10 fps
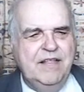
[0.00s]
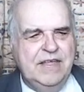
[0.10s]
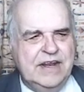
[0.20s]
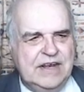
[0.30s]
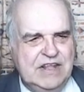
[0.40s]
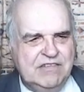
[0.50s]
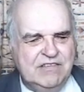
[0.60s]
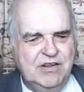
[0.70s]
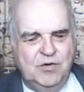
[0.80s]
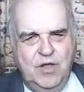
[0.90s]
they at least
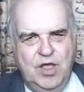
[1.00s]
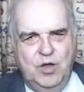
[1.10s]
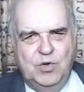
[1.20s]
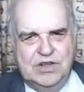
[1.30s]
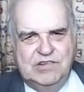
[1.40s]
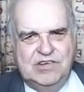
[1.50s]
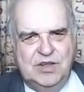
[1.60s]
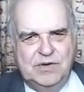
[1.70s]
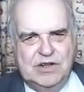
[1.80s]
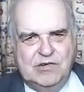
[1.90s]
know what the
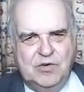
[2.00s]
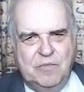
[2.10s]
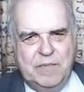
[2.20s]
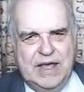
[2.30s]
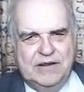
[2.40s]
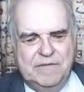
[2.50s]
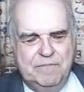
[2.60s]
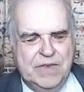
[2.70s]
sermon is all about.